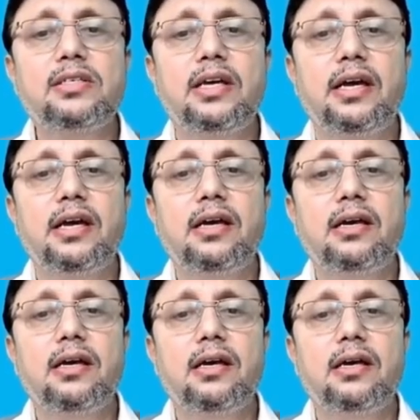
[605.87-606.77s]

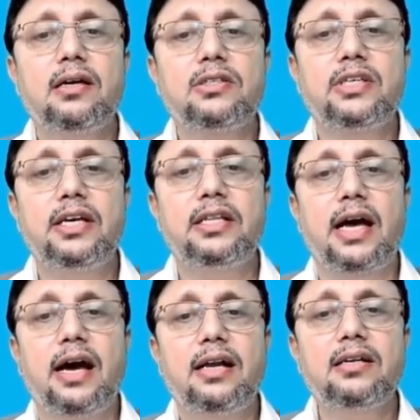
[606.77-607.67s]
see
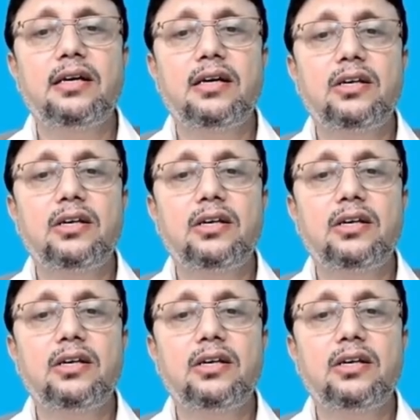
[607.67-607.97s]
that